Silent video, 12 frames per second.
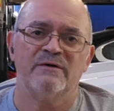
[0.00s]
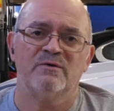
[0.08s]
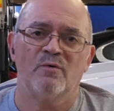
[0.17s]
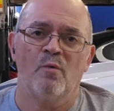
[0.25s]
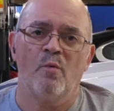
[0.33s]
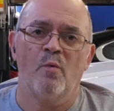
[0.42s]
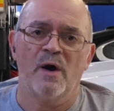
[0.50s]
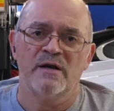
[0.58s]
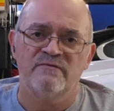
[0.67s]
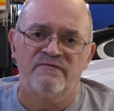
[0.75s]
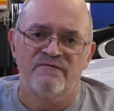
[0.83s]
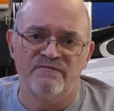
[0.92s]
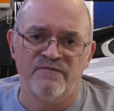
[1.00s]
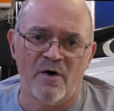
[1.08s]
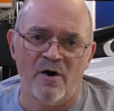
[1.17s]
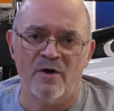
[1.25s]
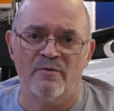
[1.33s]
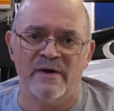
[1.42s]
at one
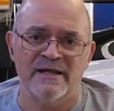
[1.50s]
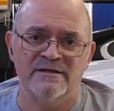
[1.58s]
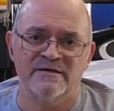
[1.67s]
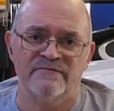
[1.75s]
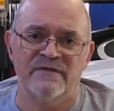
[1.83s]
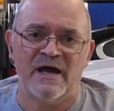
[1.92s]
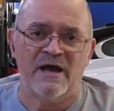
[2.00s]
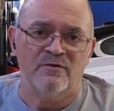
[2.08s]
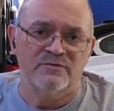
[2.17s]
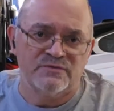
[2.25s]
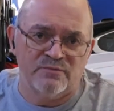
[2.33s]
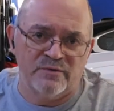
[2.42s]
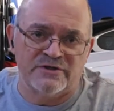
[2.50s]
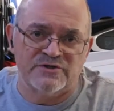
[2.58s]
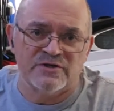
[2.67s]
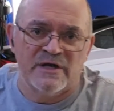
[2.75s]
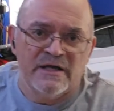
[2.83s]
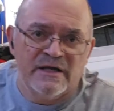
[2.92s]
far end of the house,
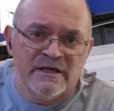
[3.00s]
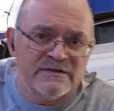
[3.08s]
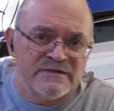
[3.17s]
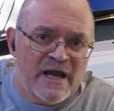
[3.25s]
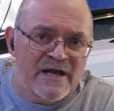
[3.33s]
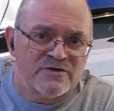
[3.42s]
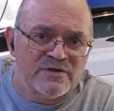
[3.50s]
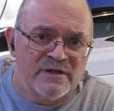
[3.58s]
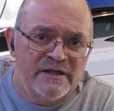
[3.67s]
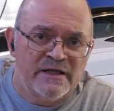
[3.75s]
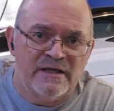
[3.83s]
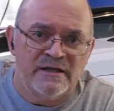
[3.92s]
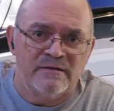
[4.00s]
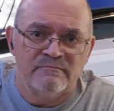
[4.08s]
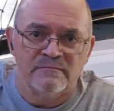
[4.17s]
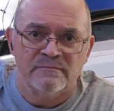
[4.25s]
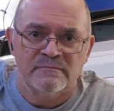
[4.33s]
which is actually